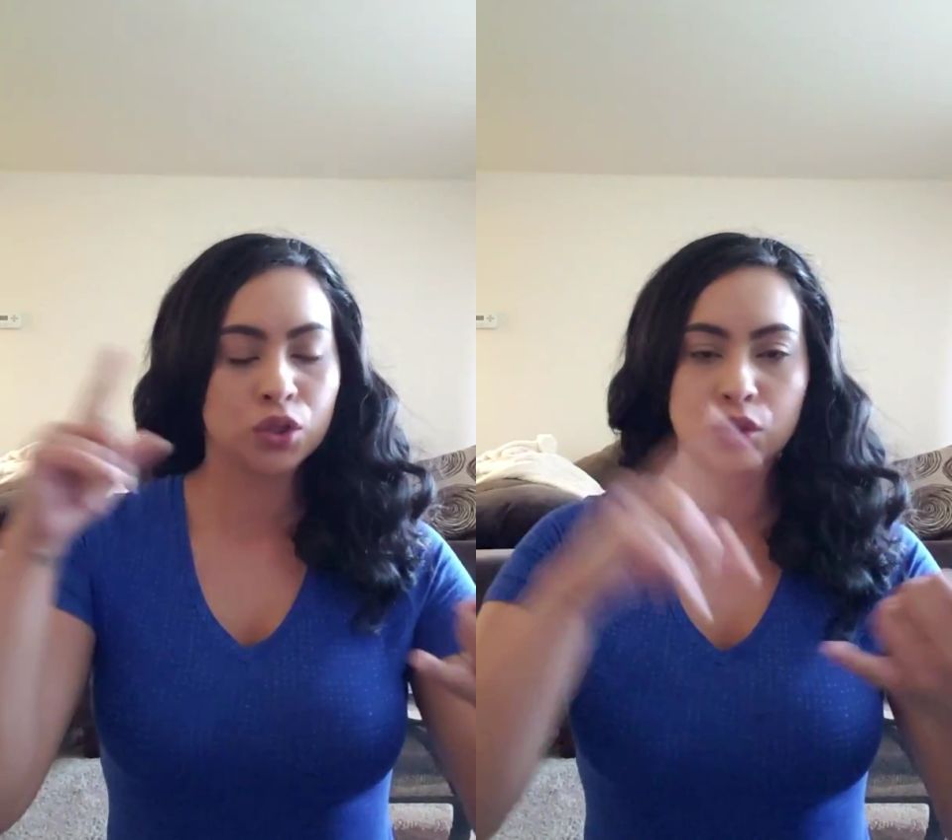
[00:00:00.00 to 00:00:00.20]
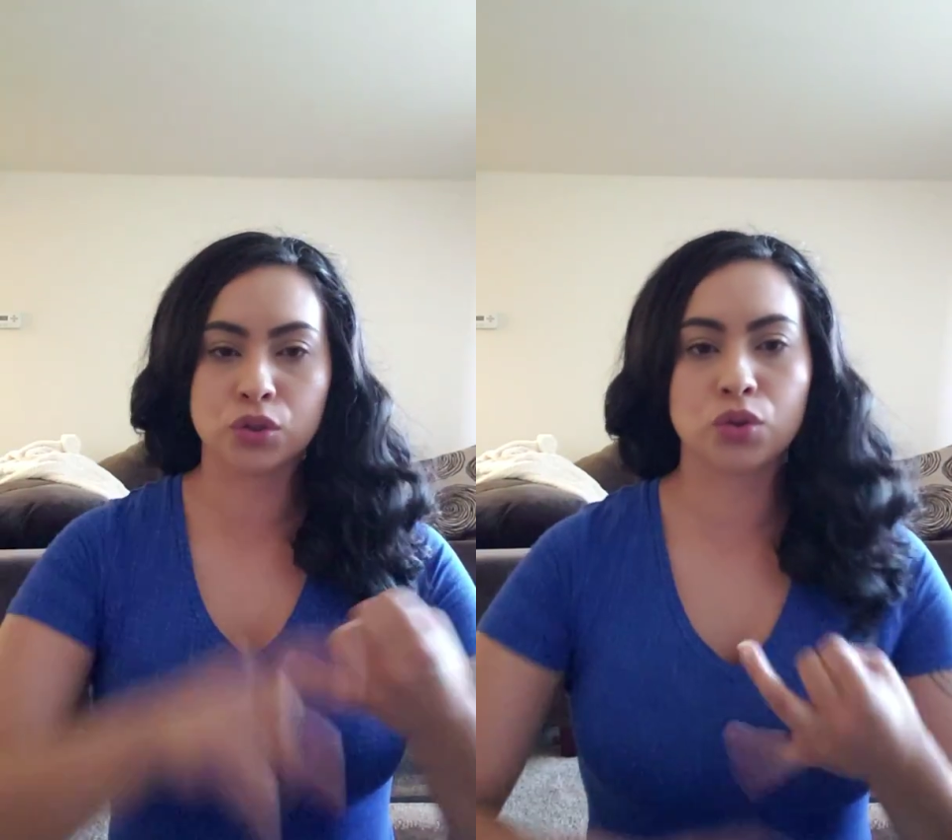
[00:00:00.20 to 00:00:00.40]

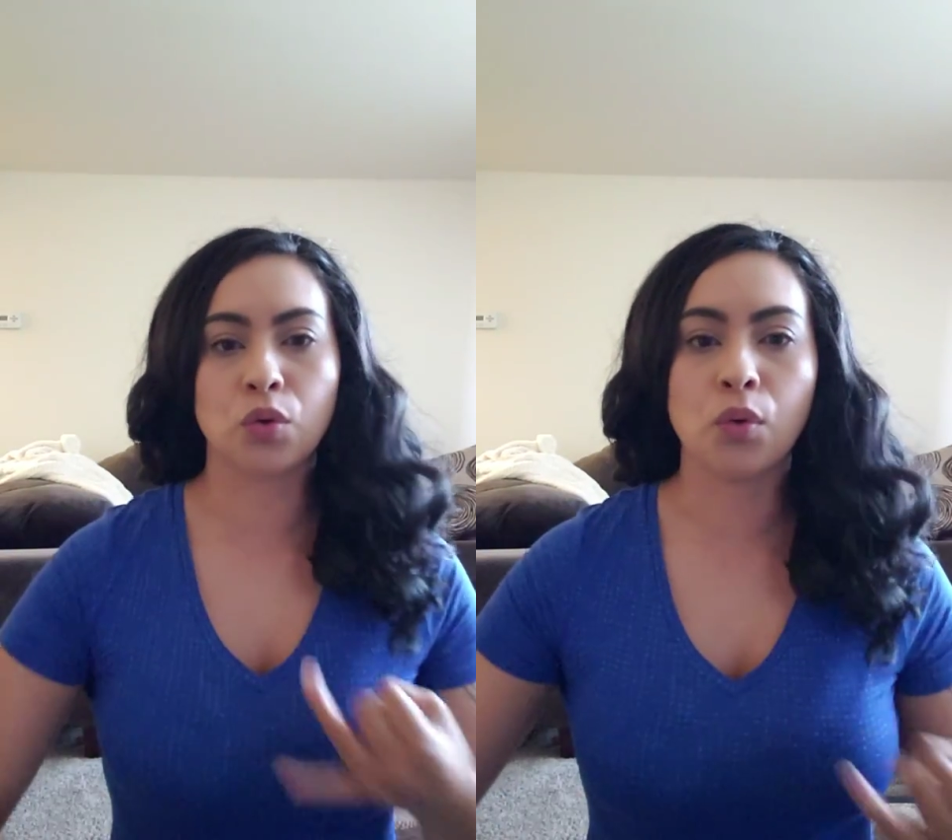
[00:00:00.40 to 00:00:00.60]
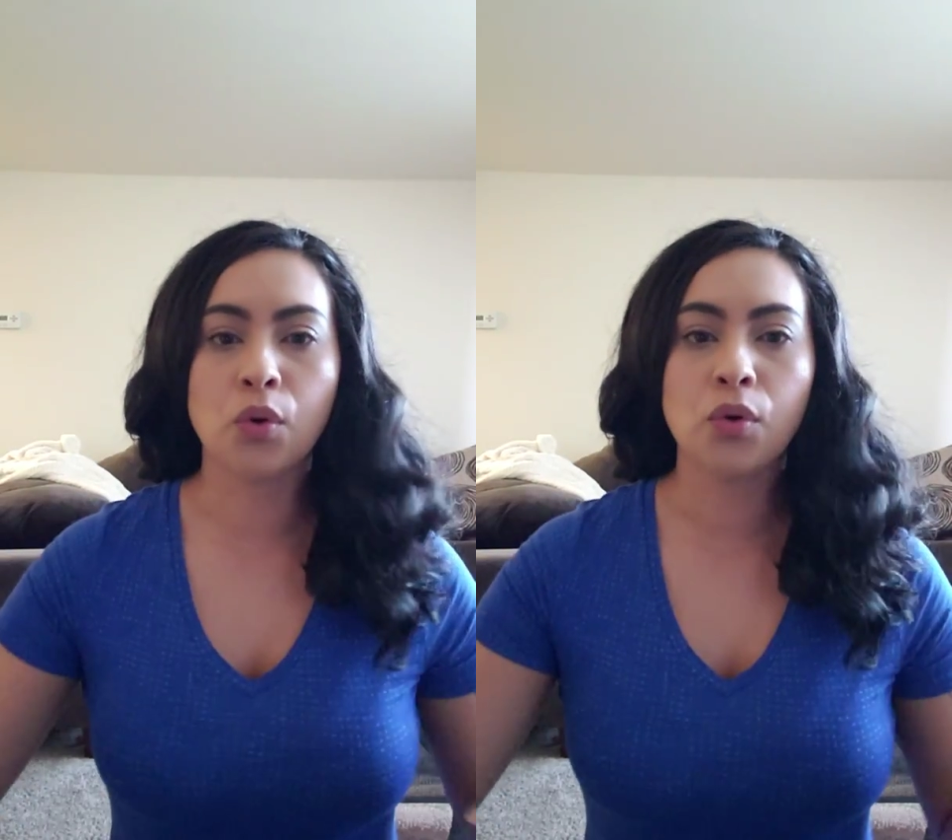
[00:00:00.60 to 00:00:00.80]
to
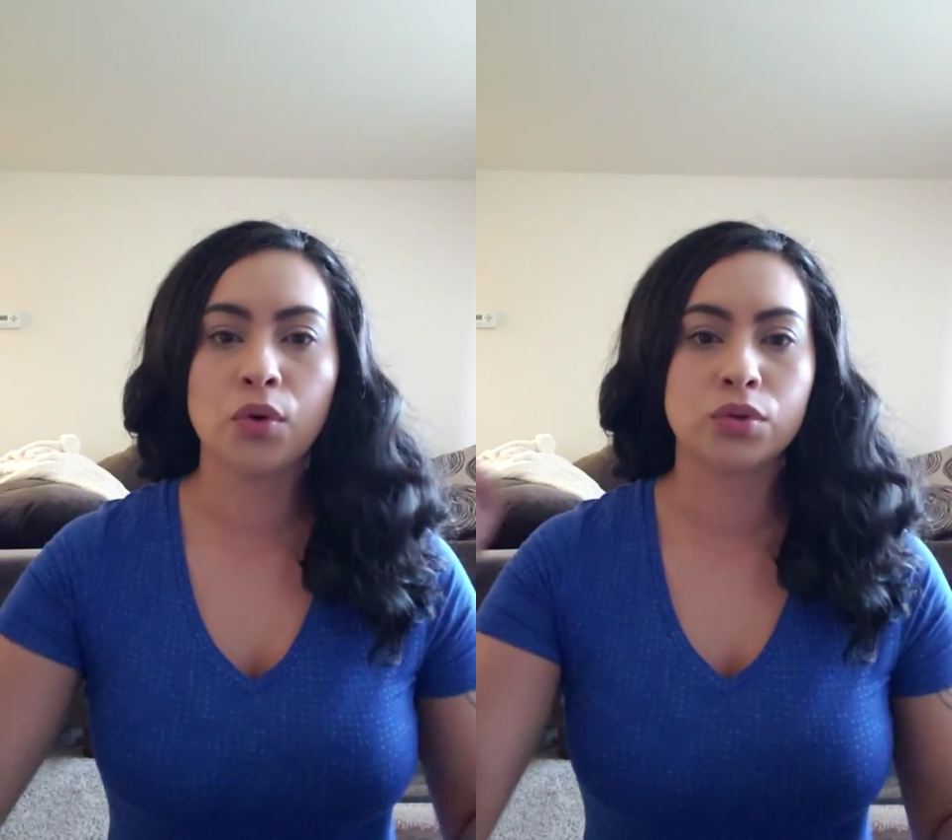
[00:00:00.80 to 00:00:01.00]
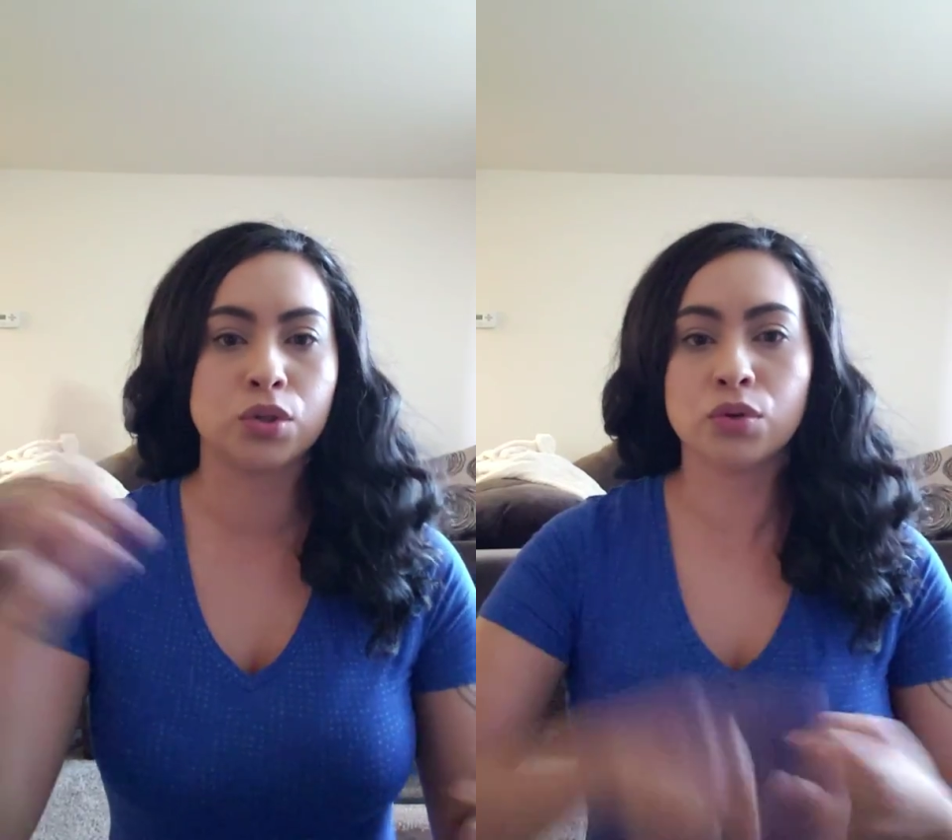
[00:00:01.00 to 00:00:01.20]
school,
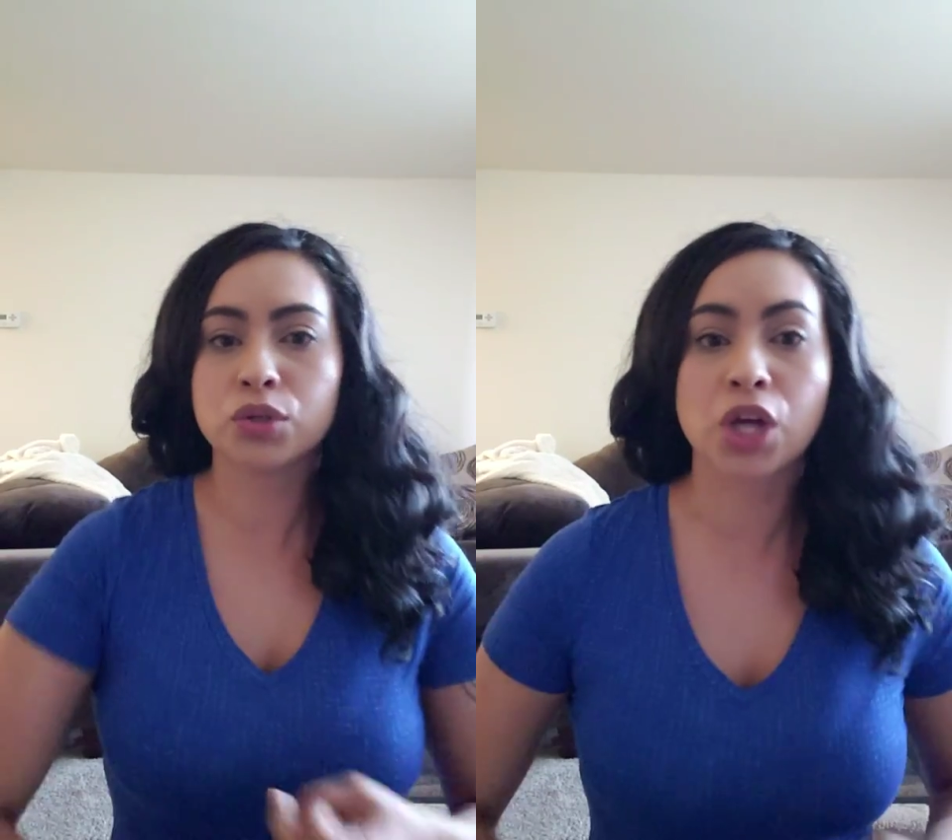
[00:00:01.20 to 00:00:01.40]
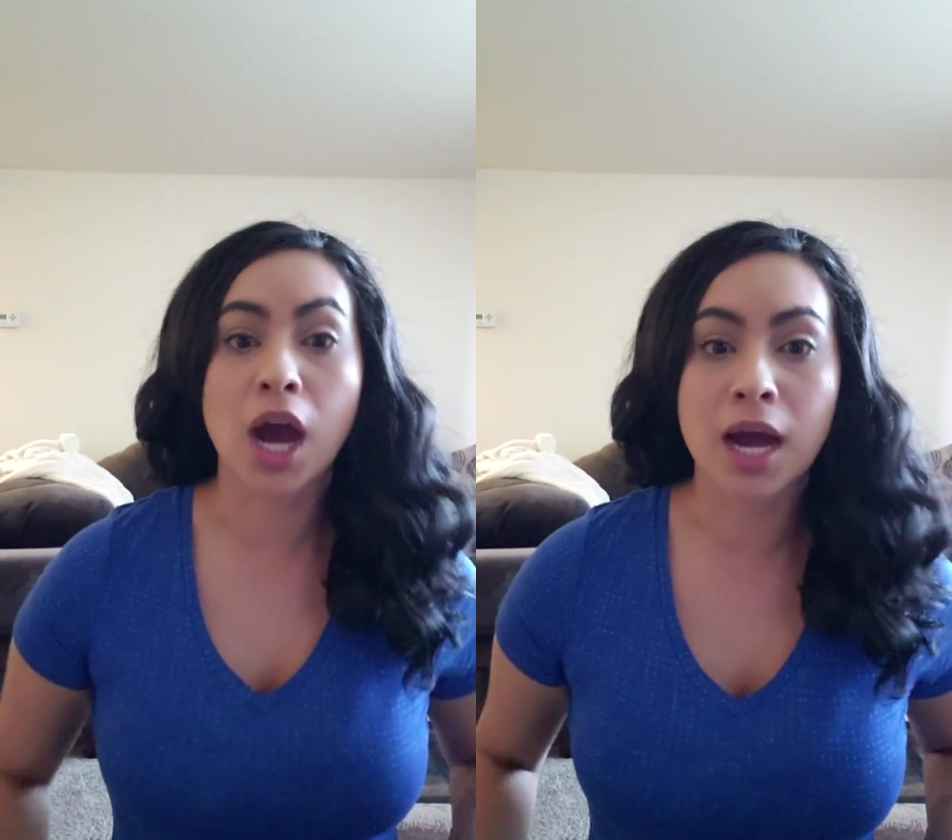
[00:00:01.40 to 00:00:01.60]

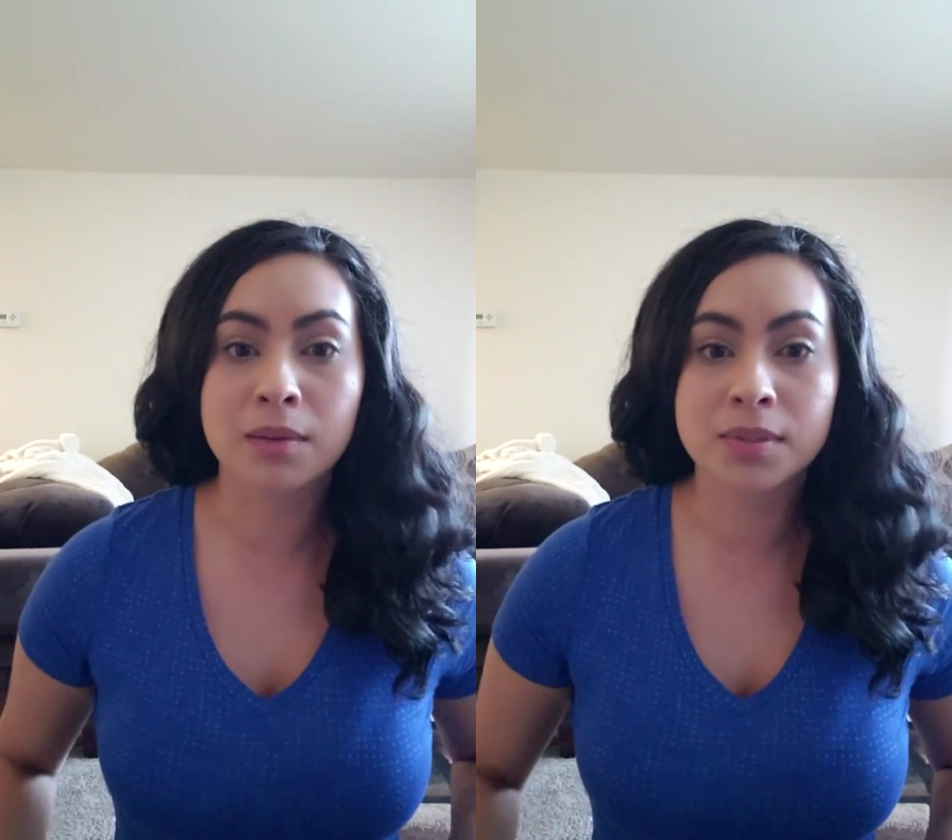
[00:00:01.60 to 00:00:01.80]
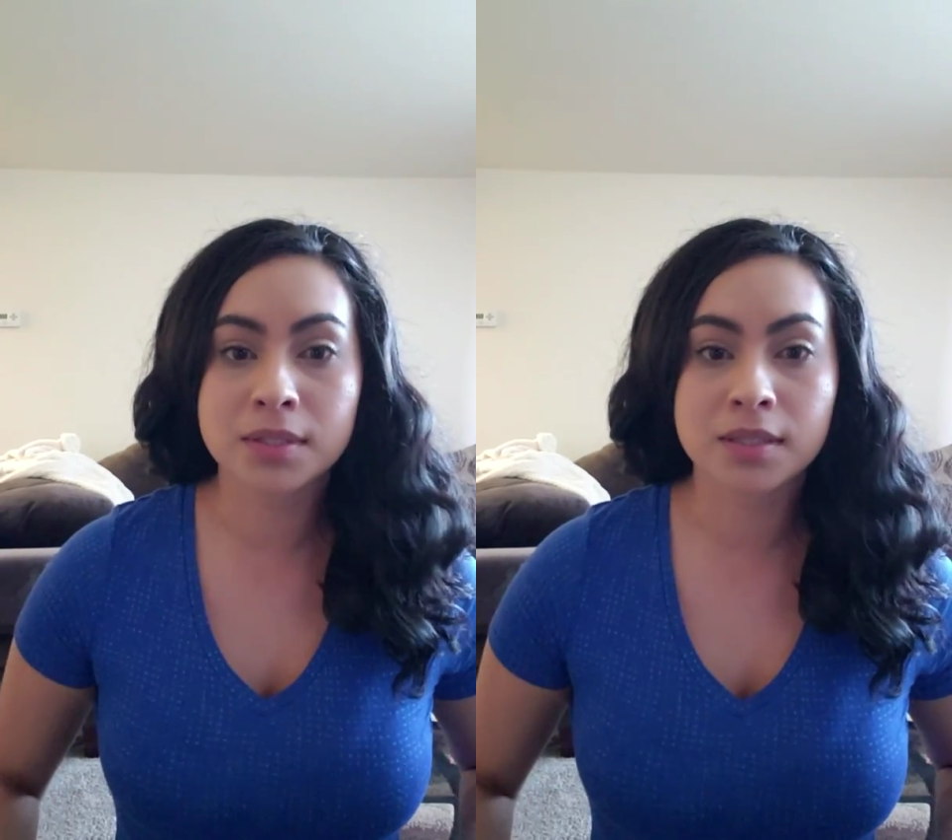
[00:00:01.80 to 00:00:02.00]
2
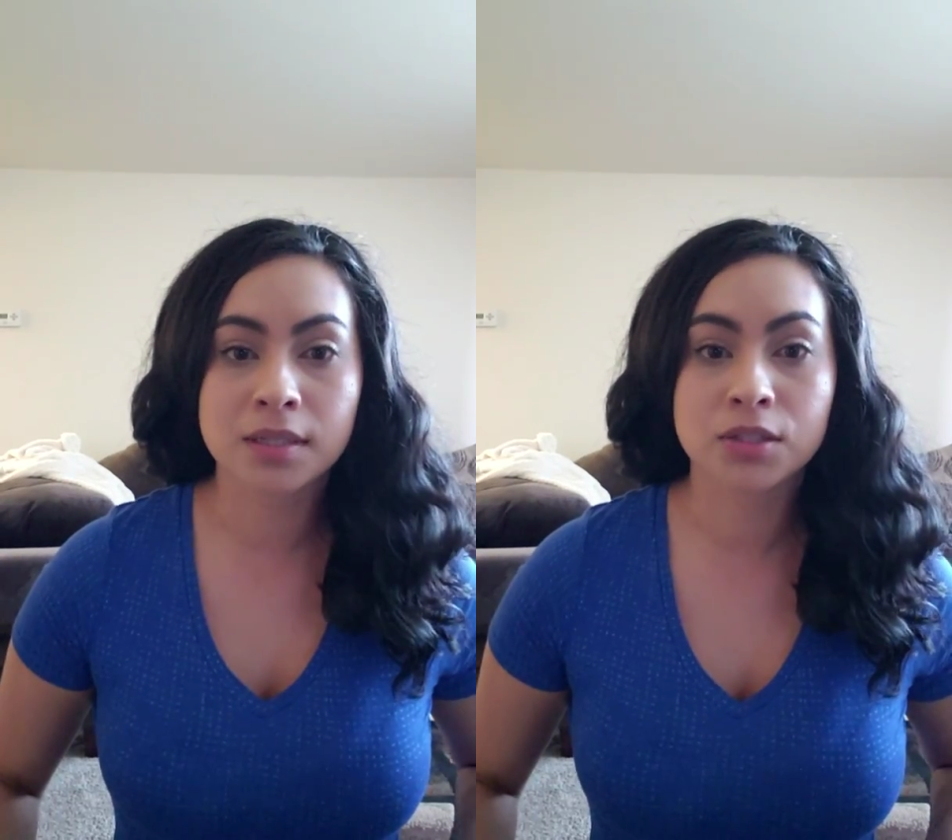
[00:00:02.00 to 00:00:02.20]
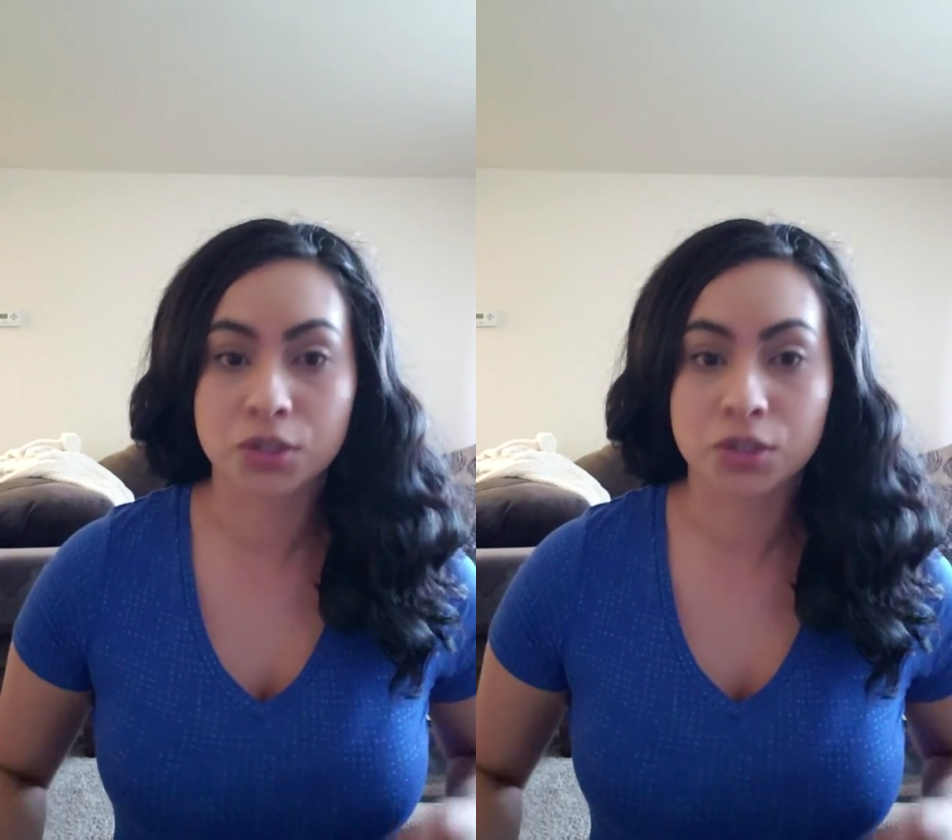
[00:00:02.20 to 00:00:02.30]
jobs,